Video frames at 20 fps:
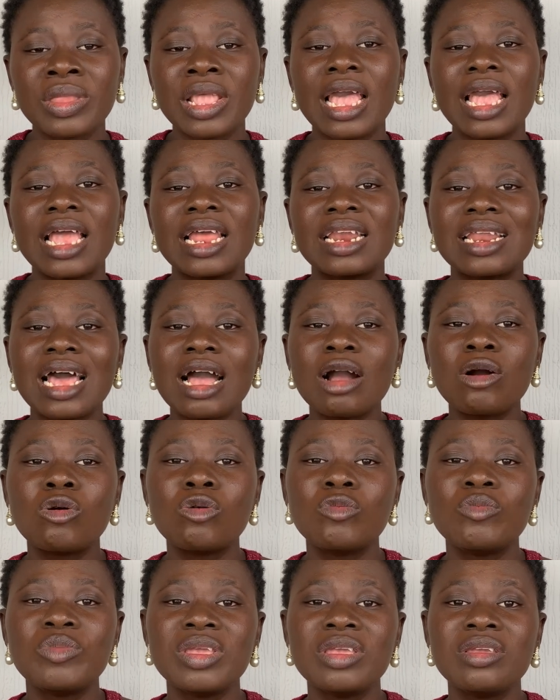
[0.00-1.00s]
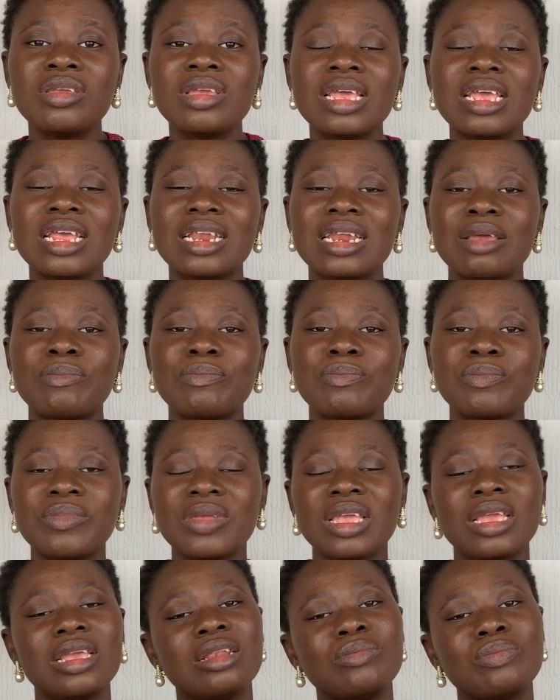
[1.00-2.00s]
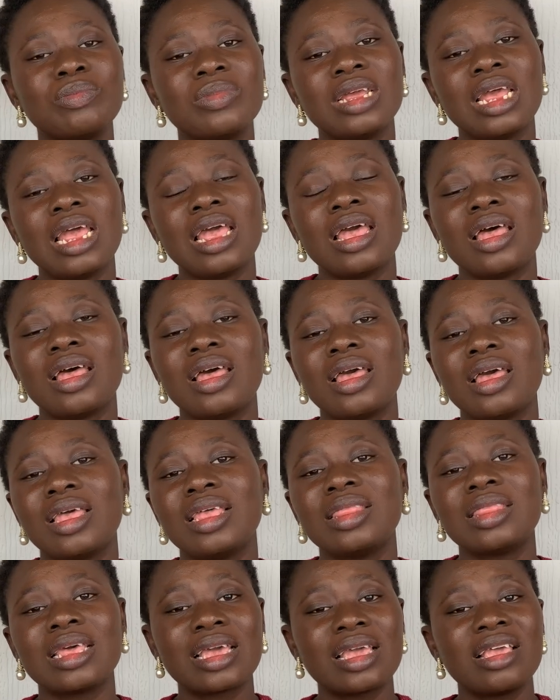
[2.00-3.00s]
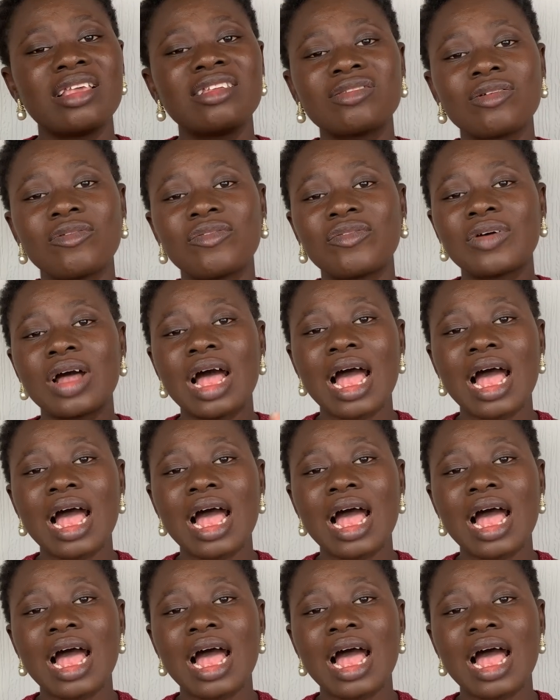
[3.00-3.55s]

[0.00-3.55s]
and that could be in the case of